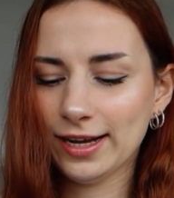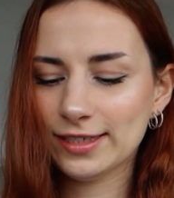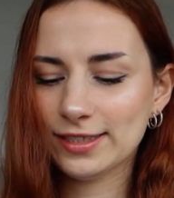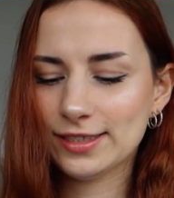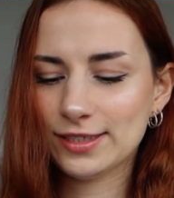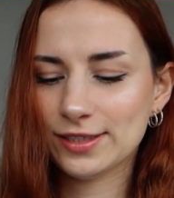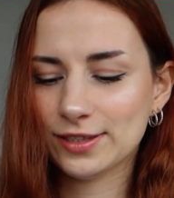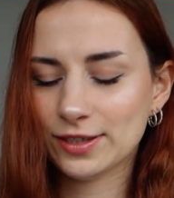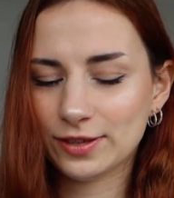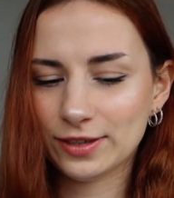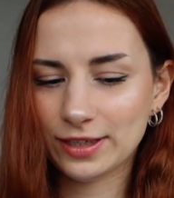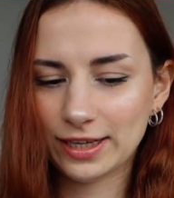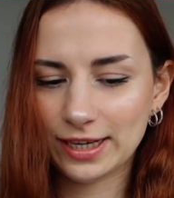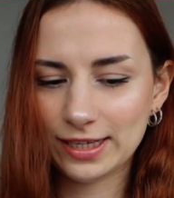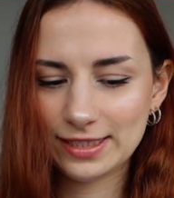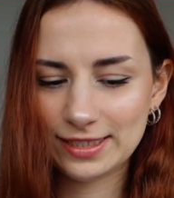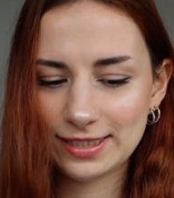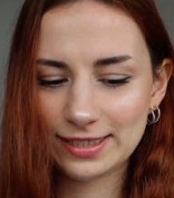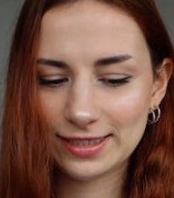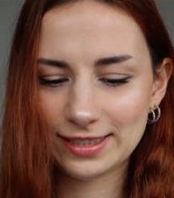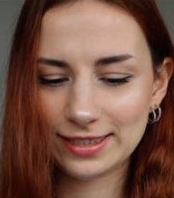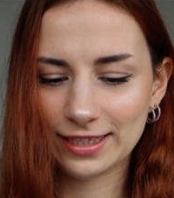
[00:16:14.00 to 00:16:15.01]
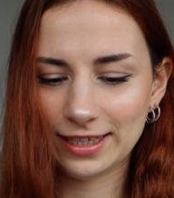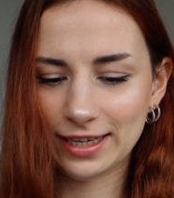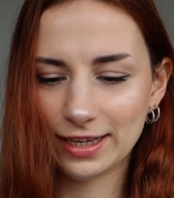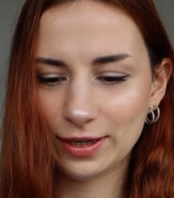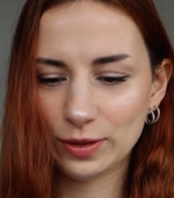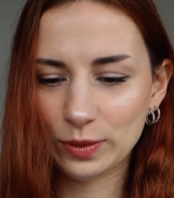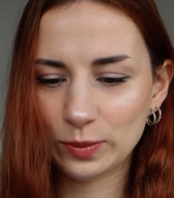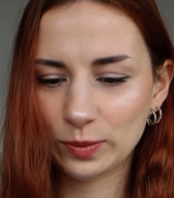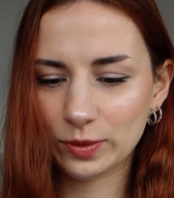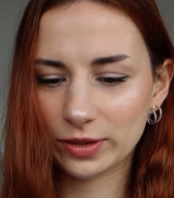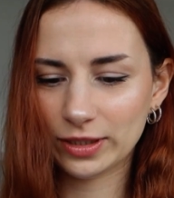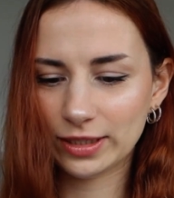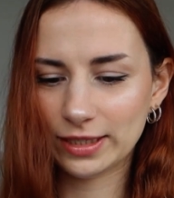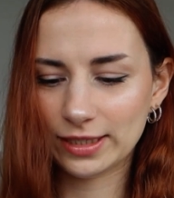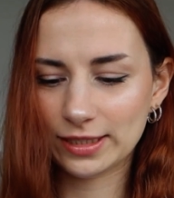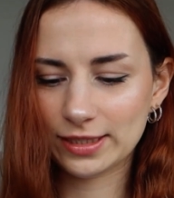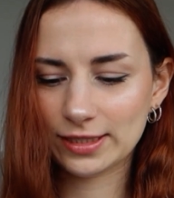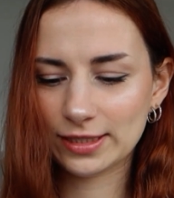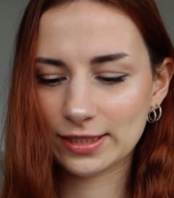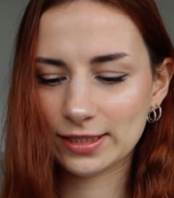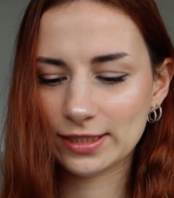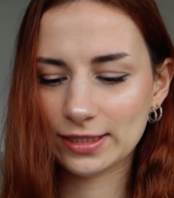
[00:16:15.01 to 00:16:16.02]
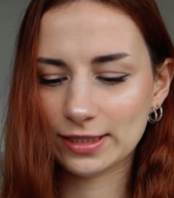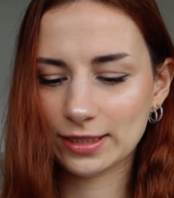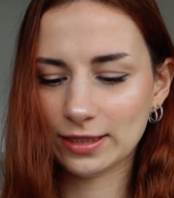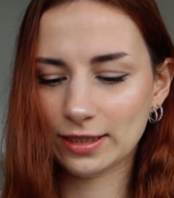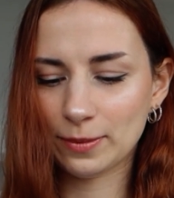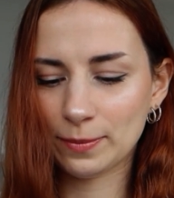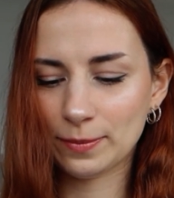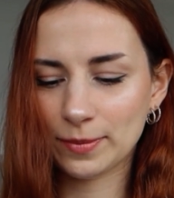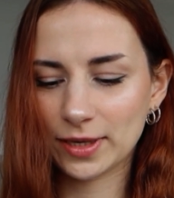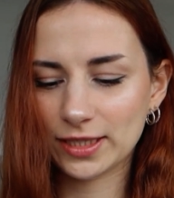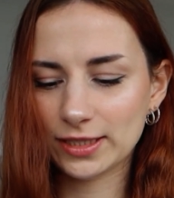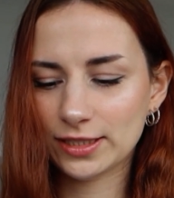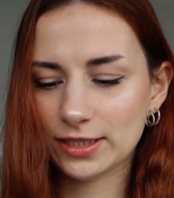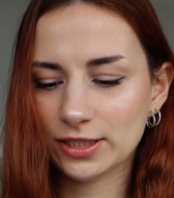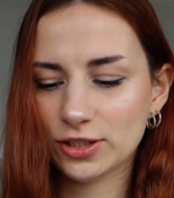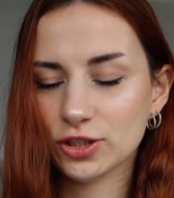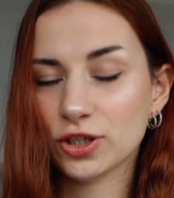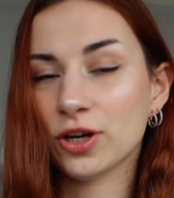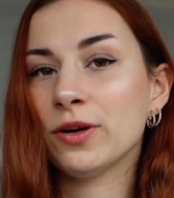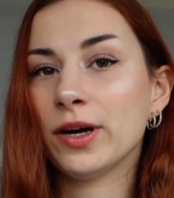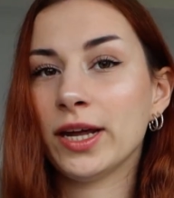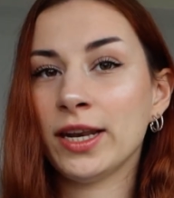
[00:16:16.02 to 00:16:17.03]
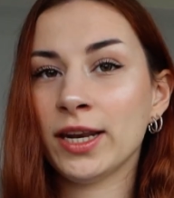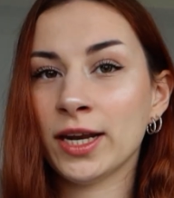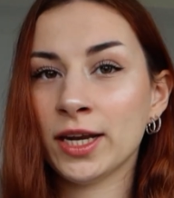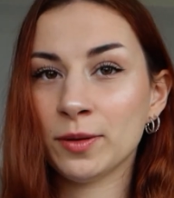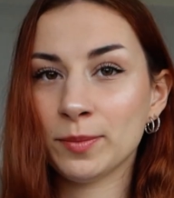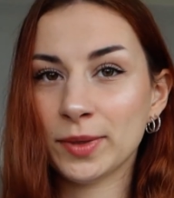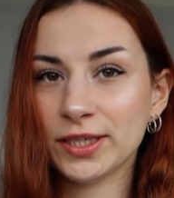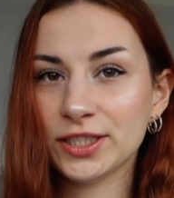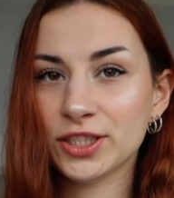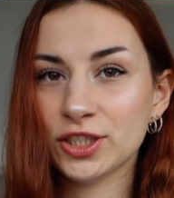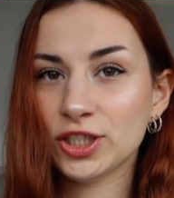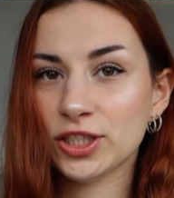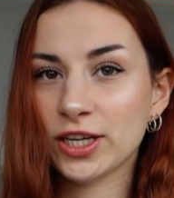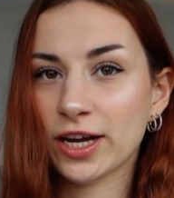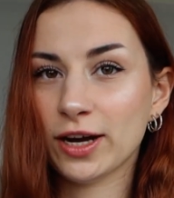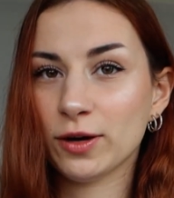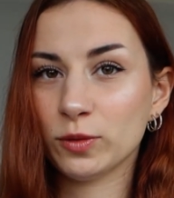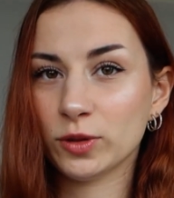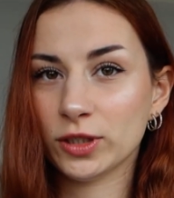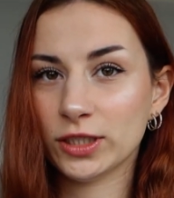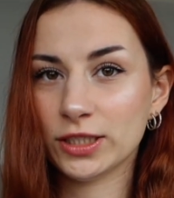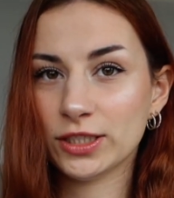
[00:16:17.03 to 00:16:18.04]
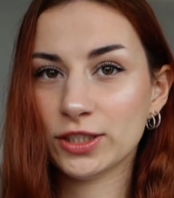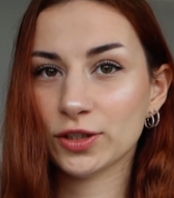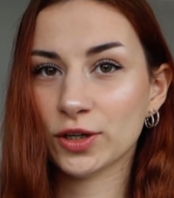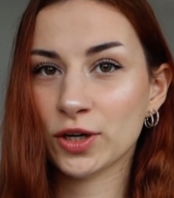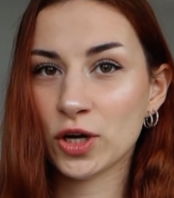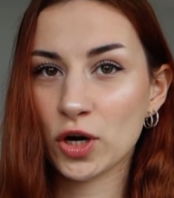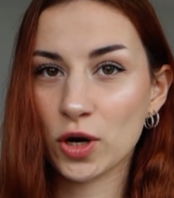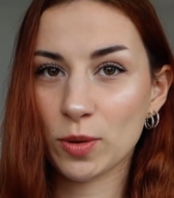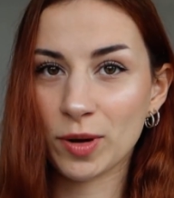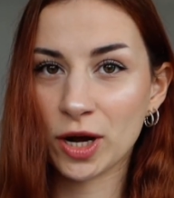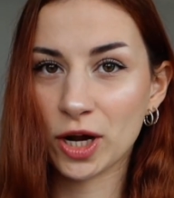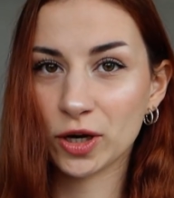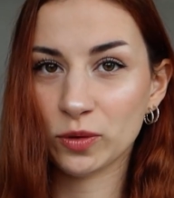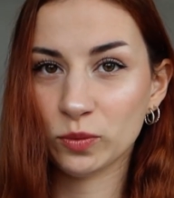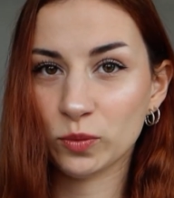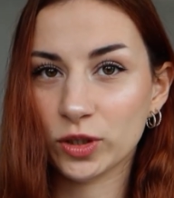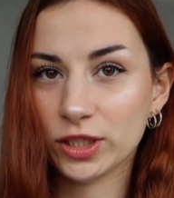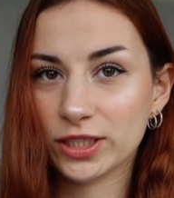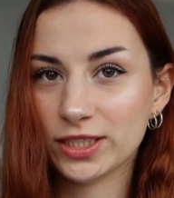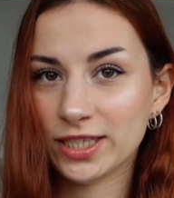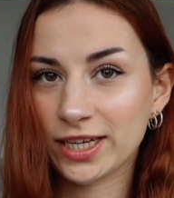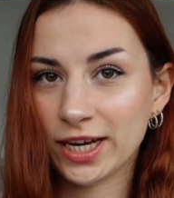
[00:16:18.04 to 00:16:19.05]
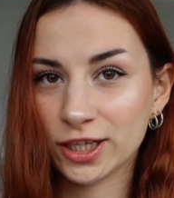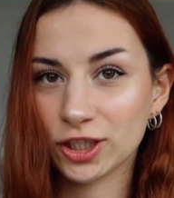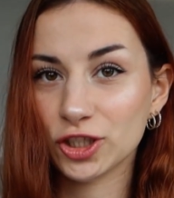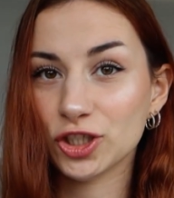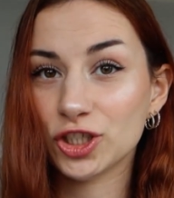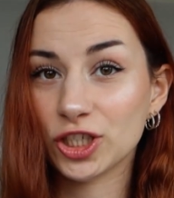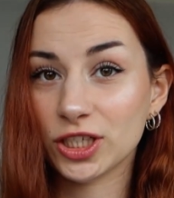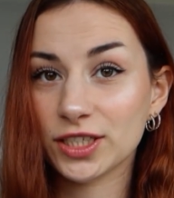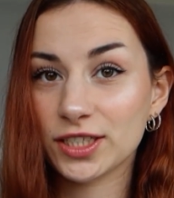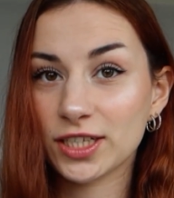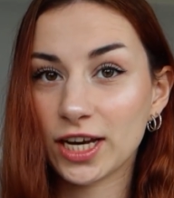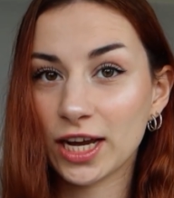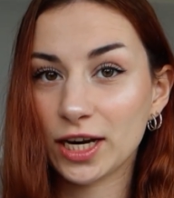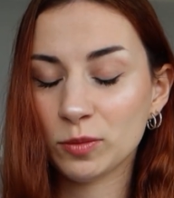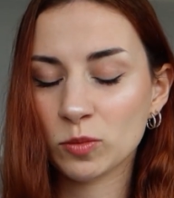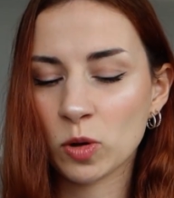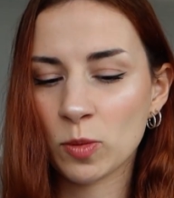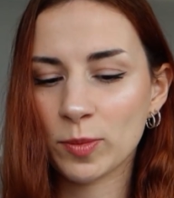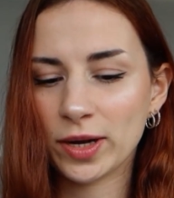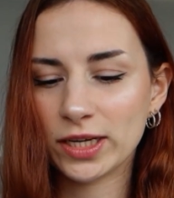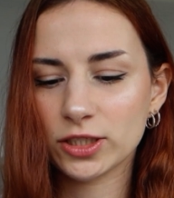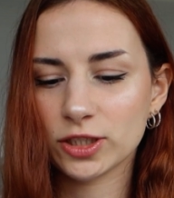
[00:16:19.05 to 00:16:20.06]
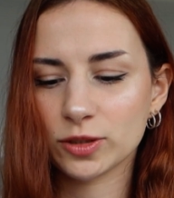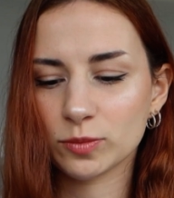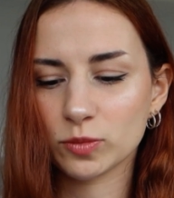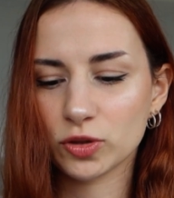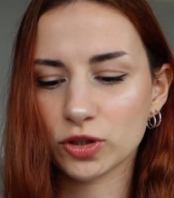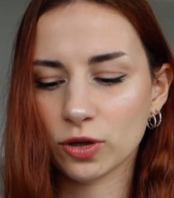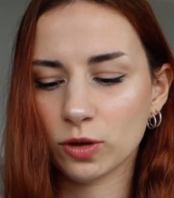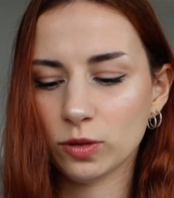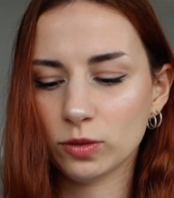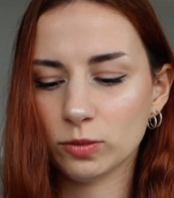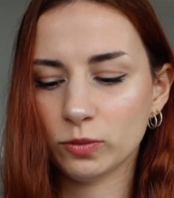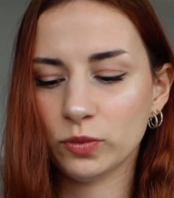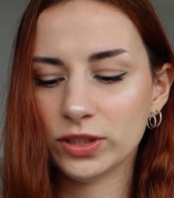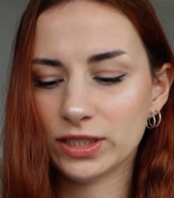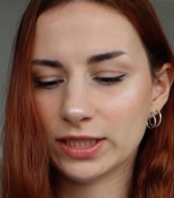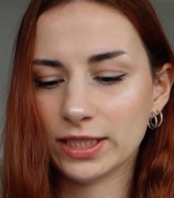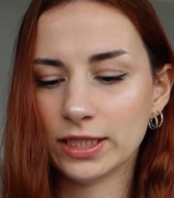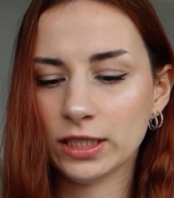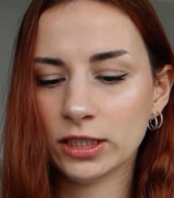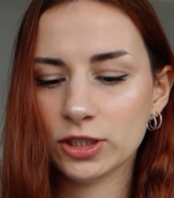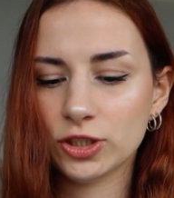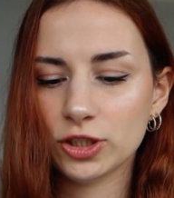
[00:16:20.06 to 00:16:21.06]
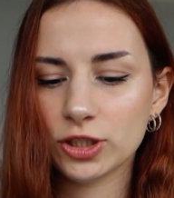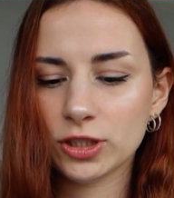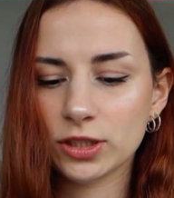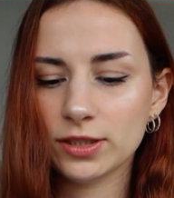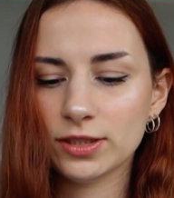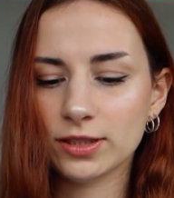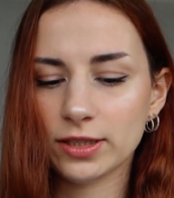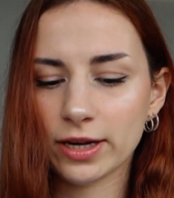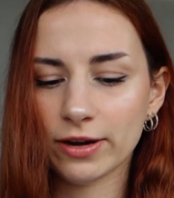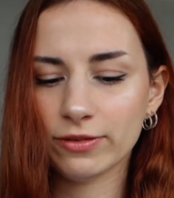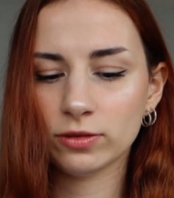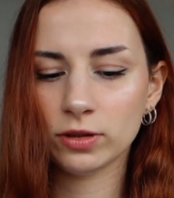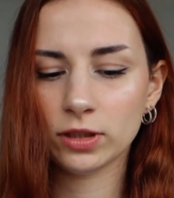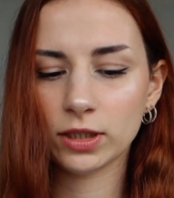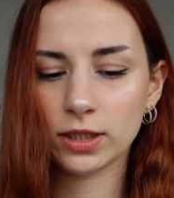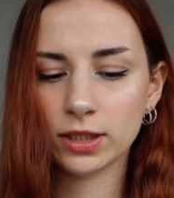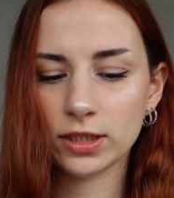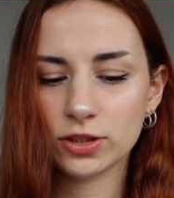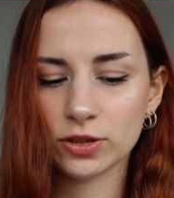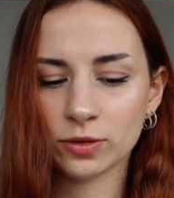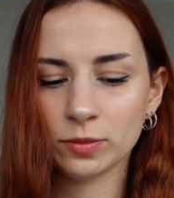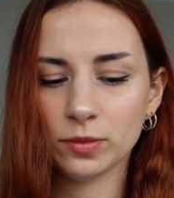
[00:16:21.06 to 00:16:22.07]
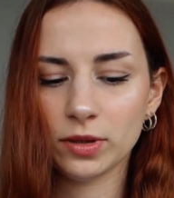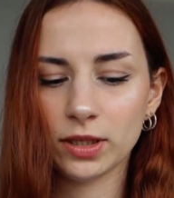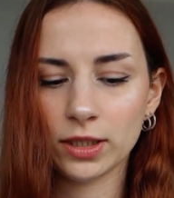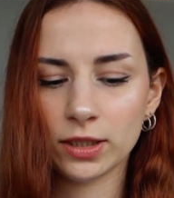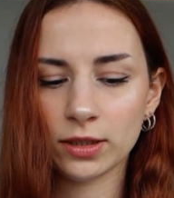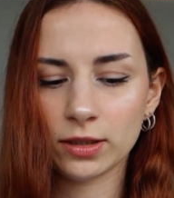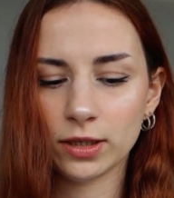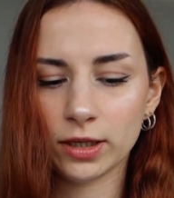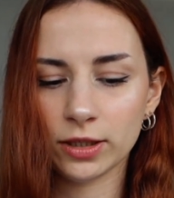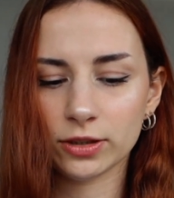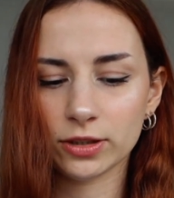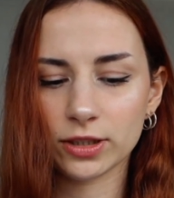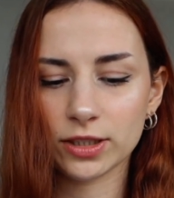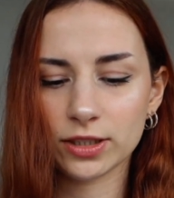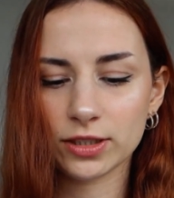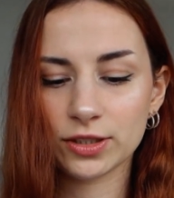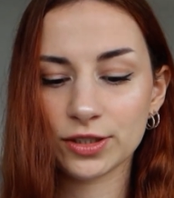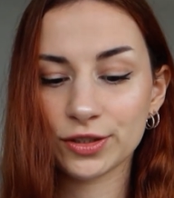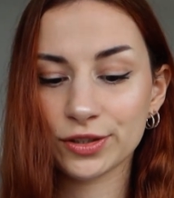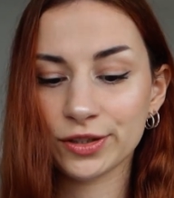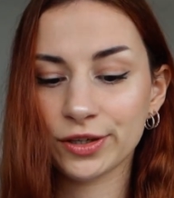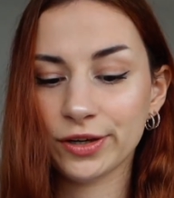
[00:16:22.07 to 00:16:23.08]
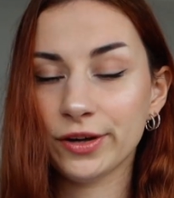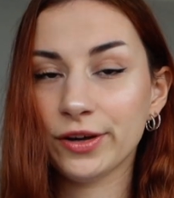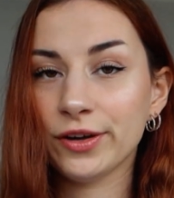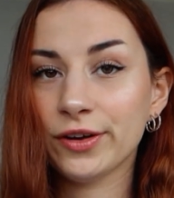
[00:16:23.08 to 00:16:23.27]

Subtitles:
So let's see what is the message. Oh, and then the message that was on the bottom was the energy is gaining momentum. So with diligence, definitely something here is